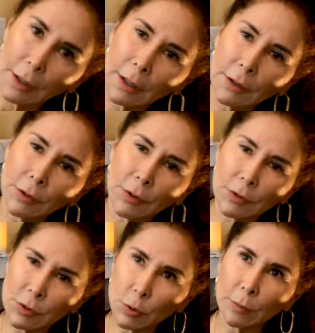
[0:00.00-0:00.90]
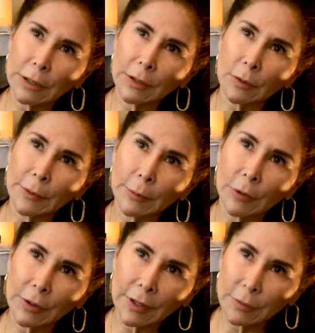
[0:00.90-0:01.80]
Can you zoom a little bit
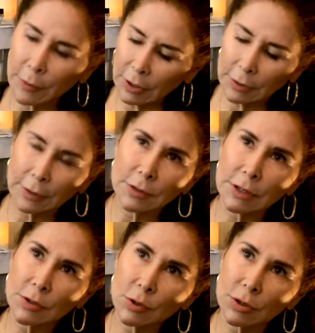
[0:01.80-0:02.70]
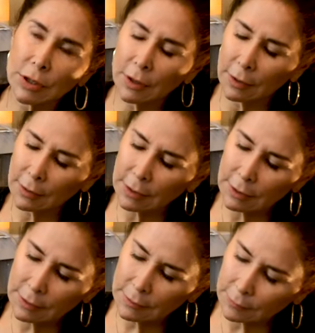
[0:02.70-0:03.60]
more that part just to see the